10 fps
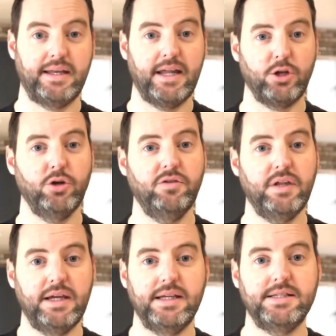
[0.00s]
the good
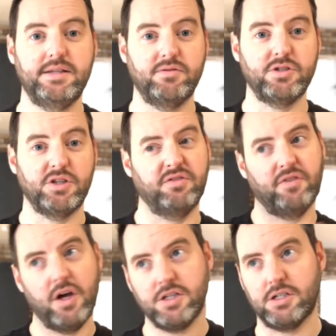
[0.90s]
thing is, different to the
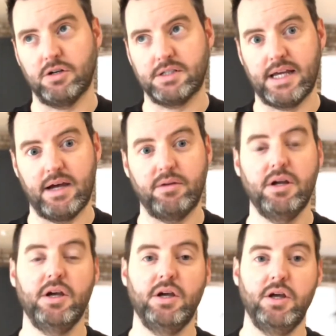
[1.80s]
first lockdown,
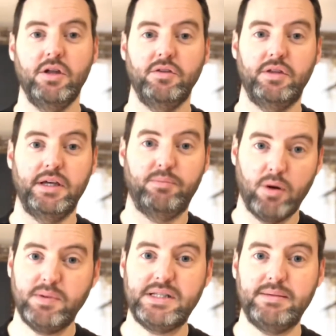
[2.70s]
the
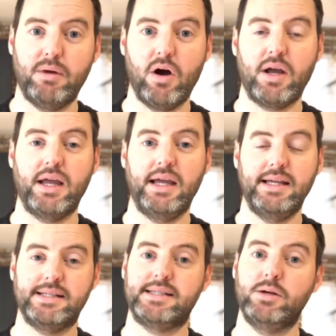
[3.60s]
property market is still